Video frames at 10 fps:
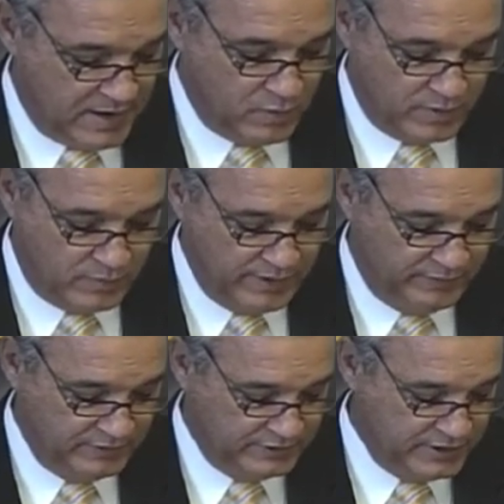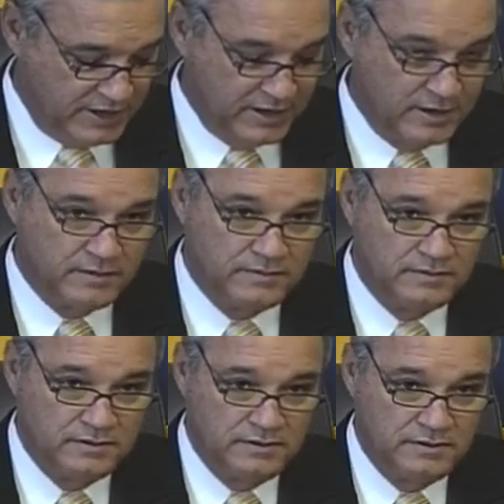I want to briefly share
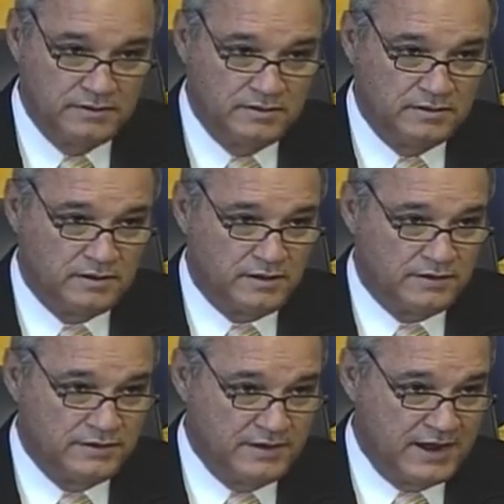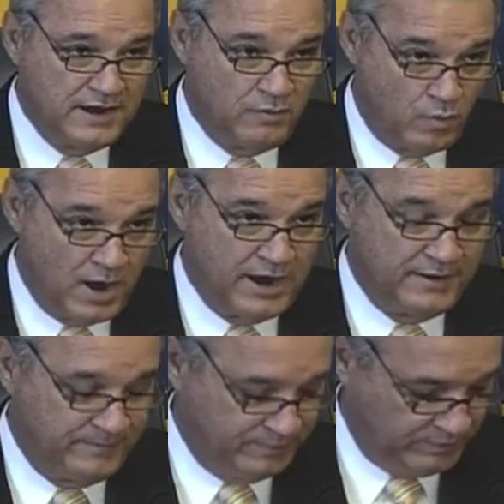today
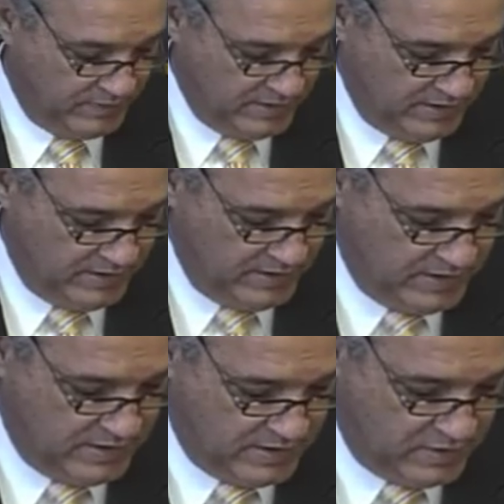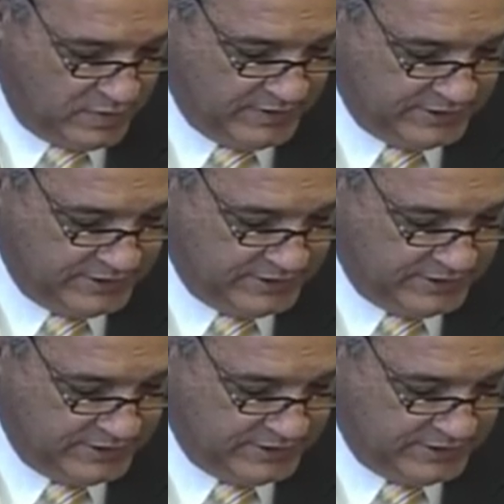why. On the